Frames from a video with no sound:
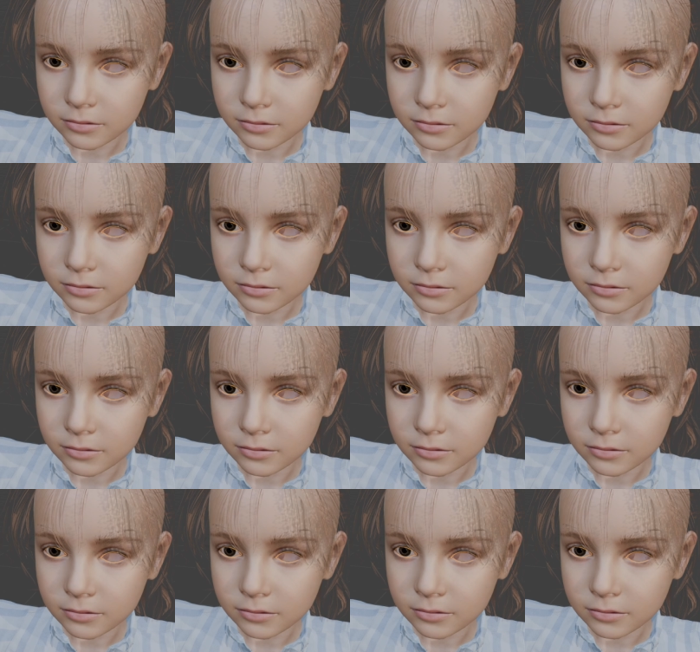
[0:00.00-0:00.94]

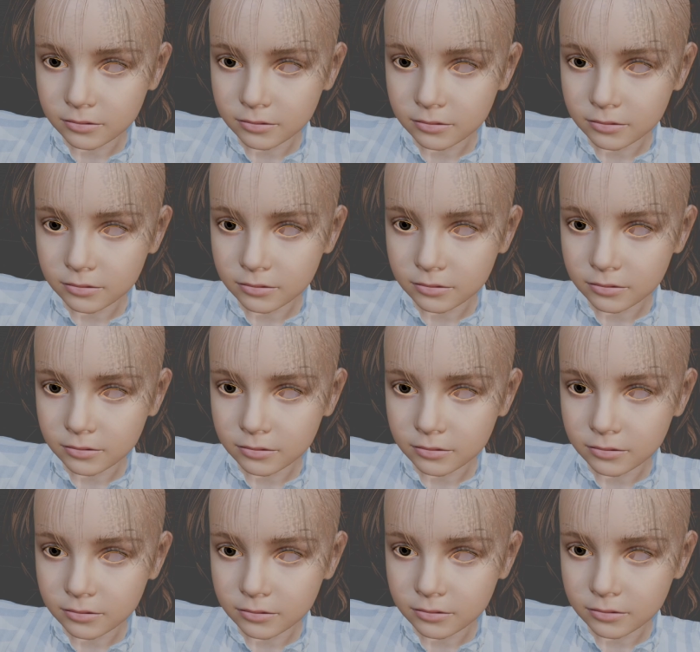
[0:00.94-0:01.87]

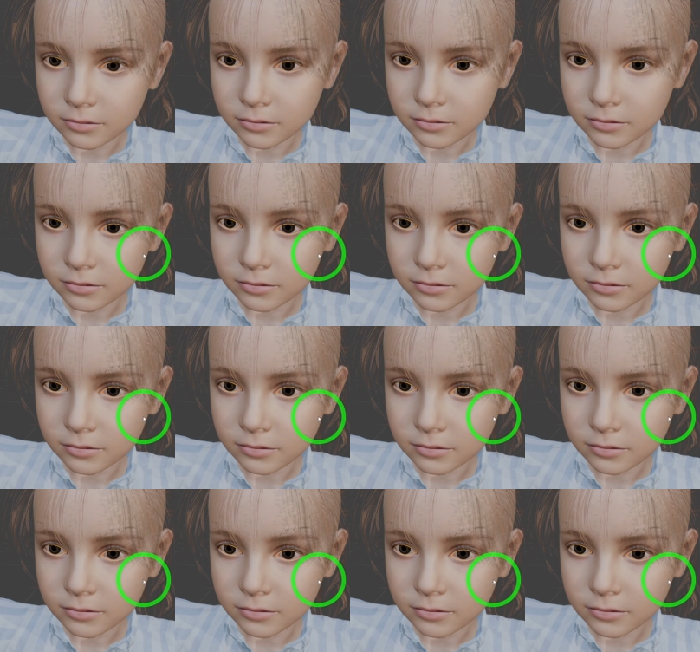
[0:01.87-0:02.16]
No one is speaking in this clip.